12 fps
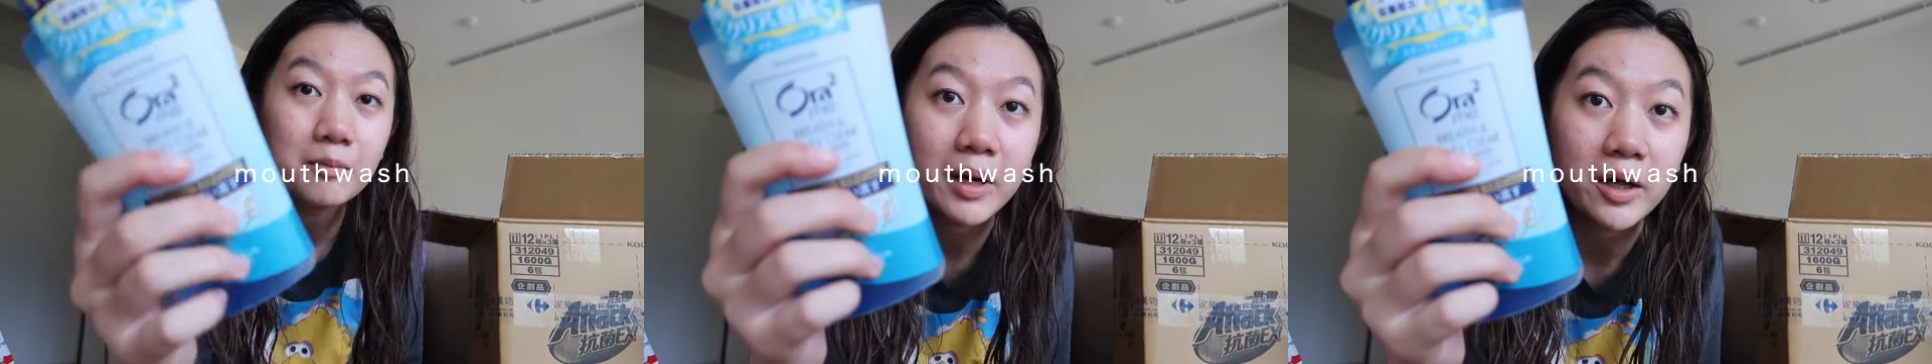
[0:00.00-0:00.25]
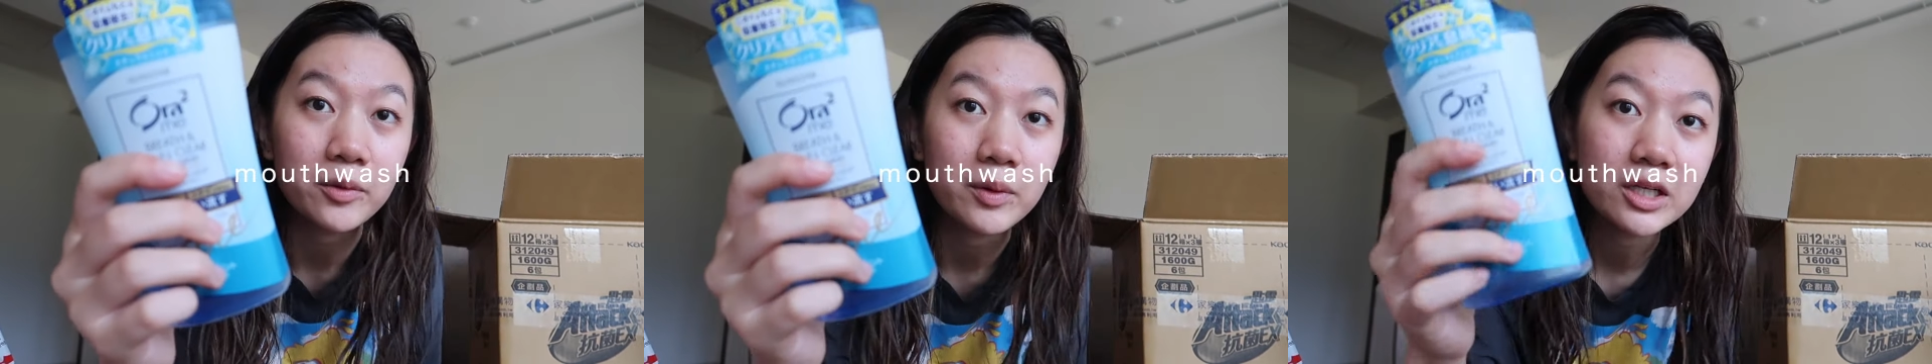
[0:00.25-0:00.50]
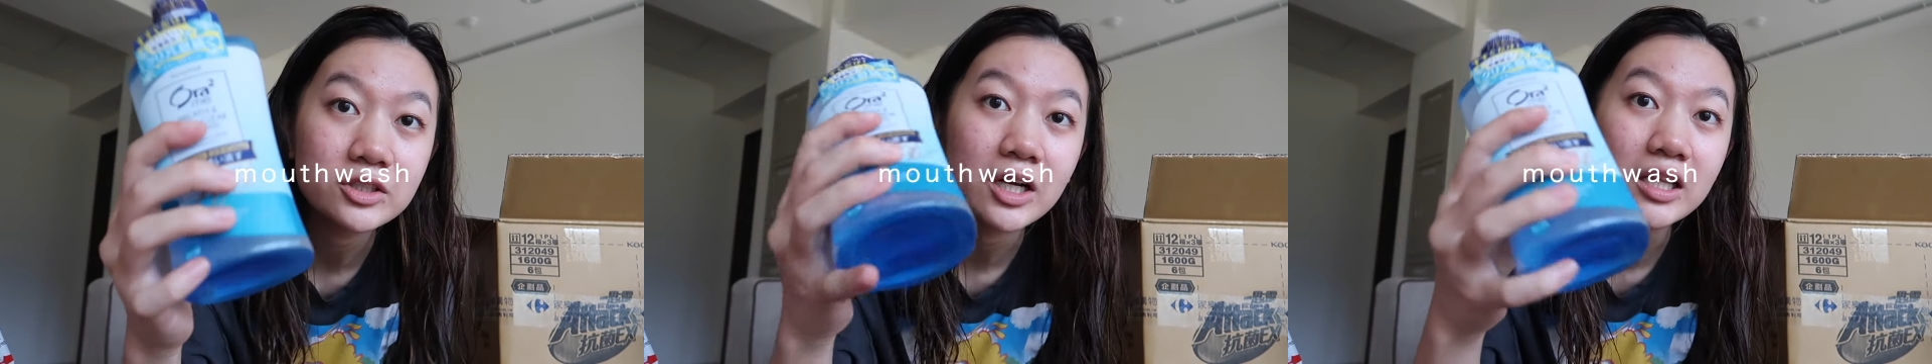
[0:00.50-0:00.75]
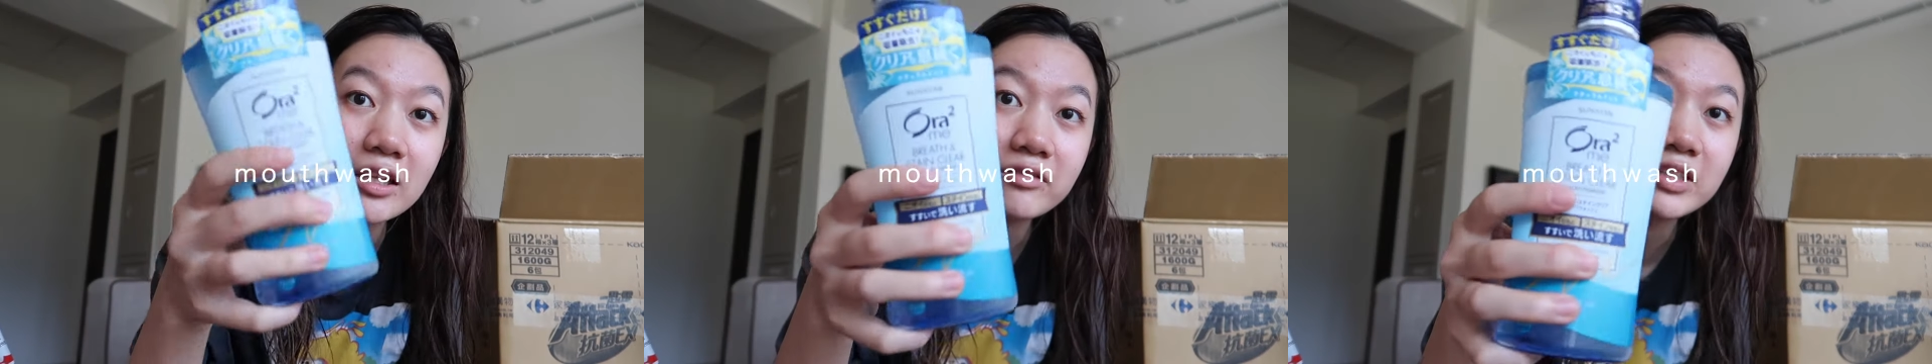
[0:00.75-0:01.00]
Mouthwash.
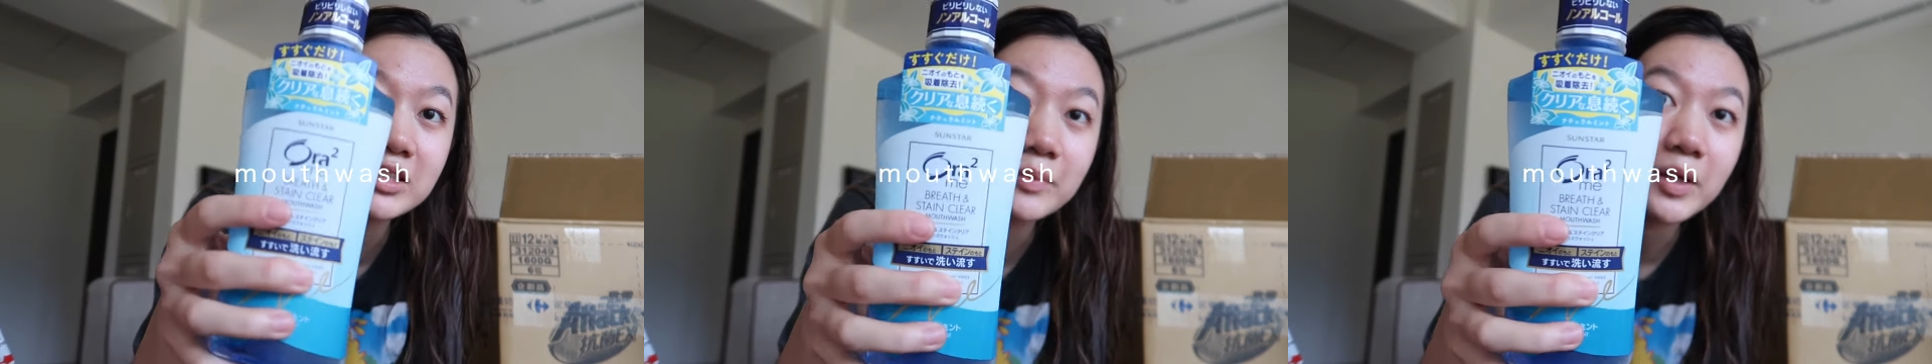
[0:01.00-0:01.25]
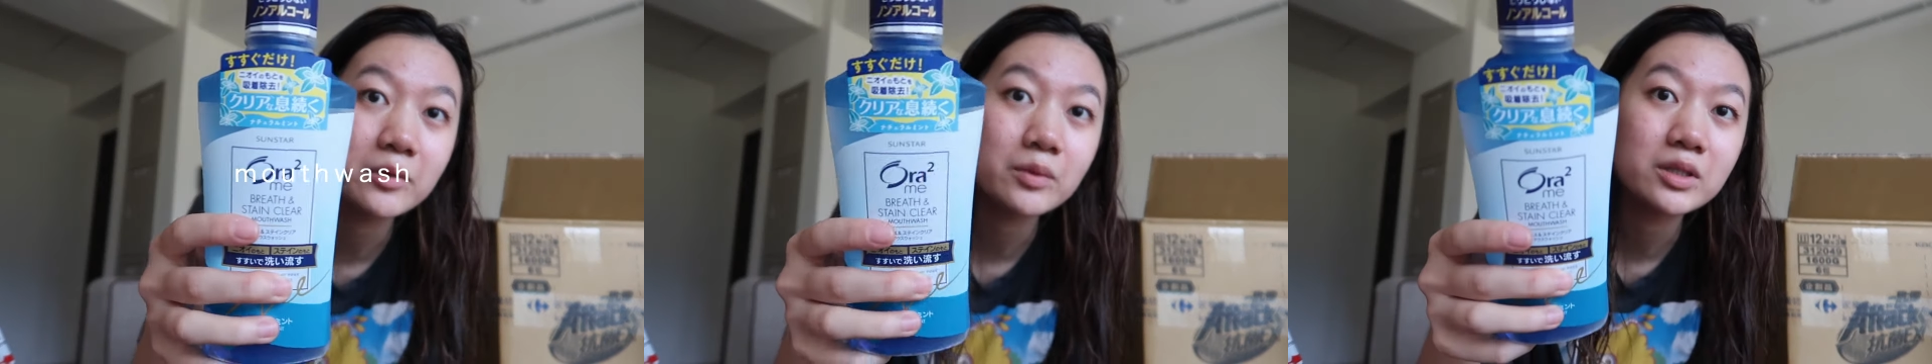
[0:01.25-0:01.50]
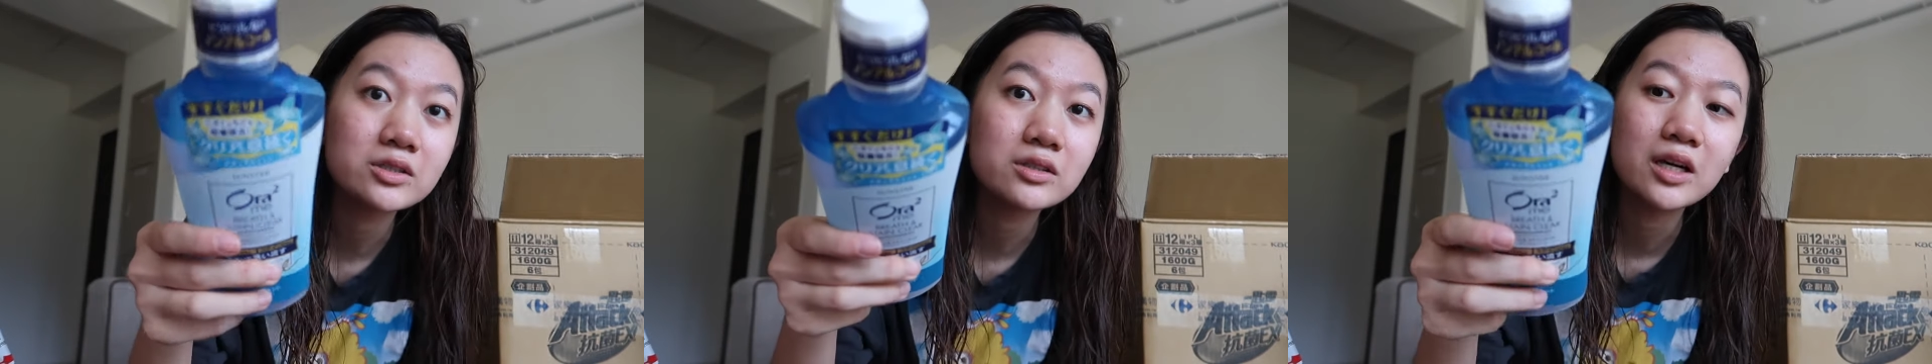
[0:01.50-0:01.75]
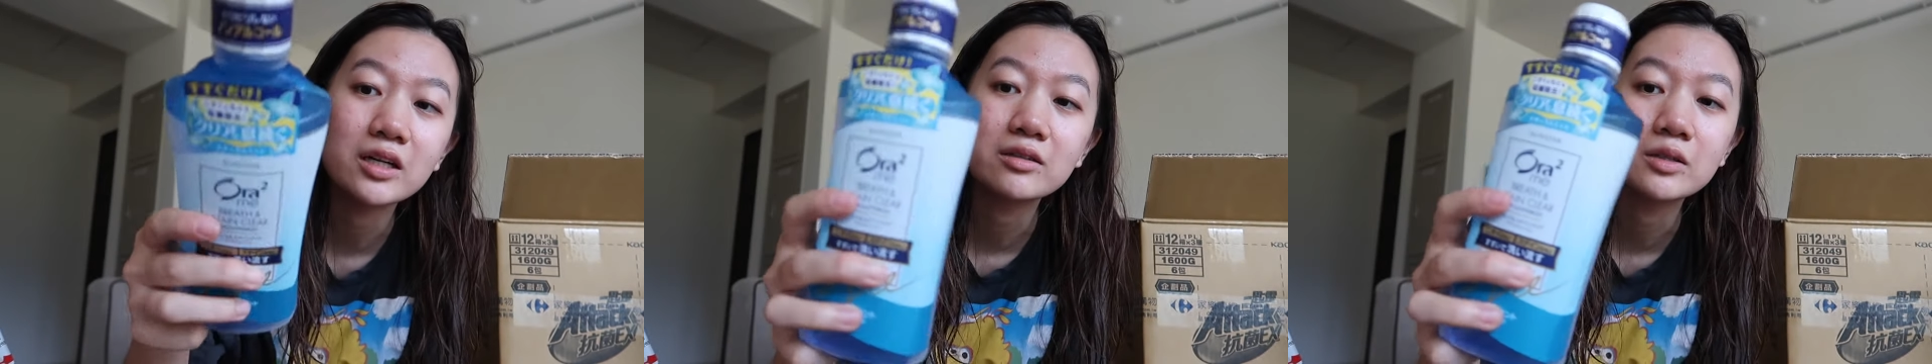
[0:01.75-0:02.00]
I love this mouthwash.
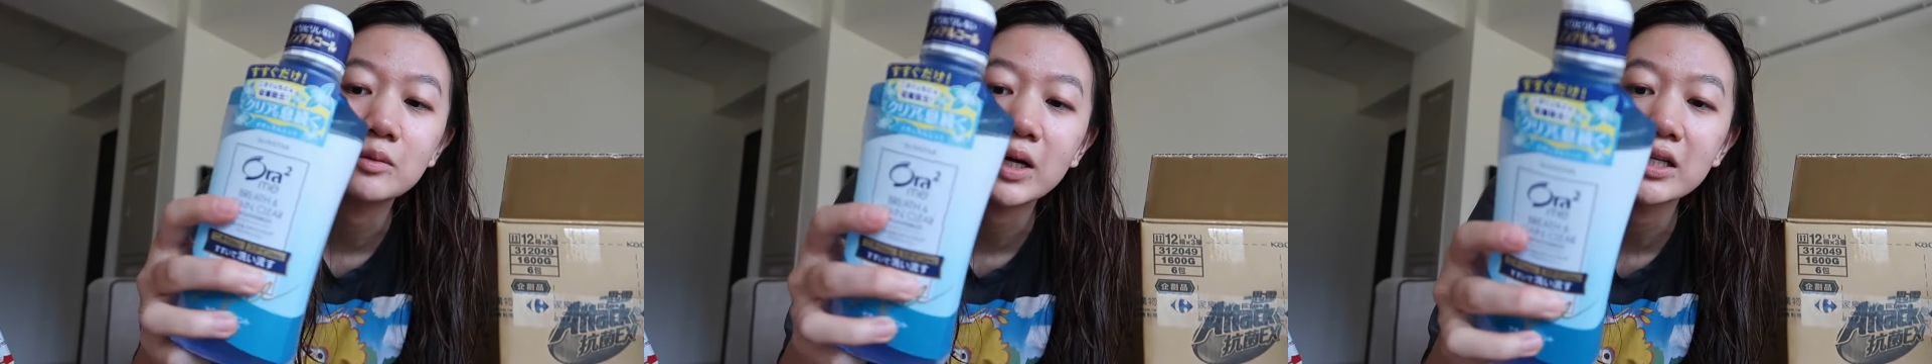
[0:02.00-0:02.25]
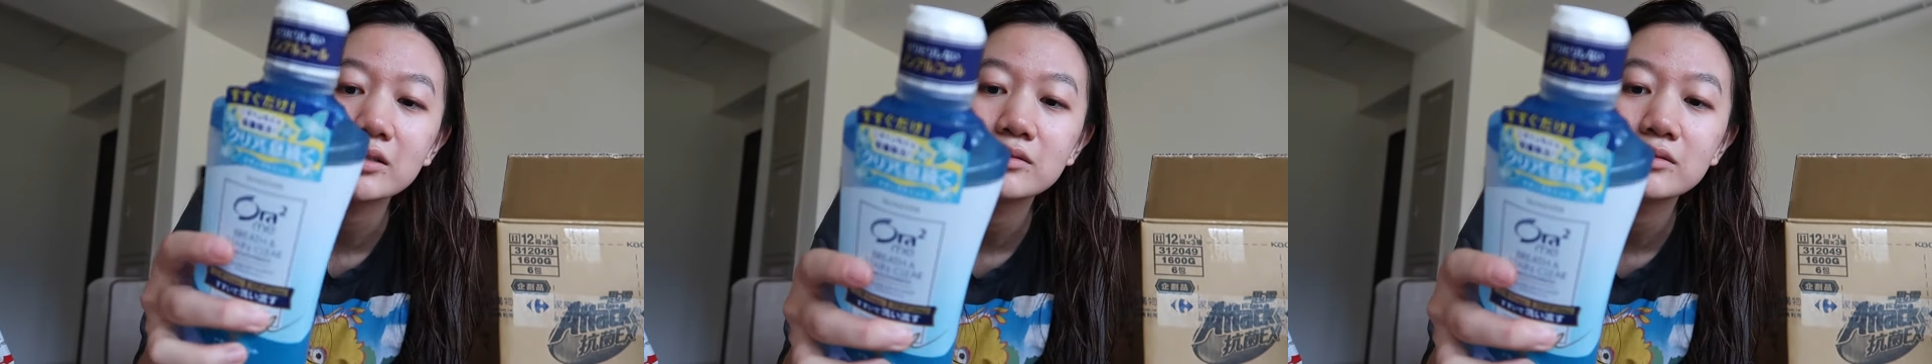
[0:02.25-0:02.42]
I don't know why,